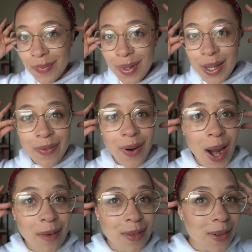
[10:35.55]
these
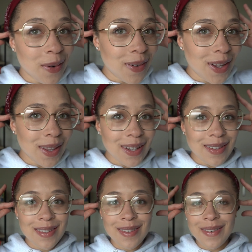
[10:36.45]
primes are really
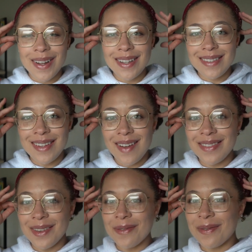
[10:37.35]
doing
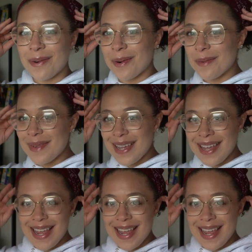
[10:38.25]
something for me.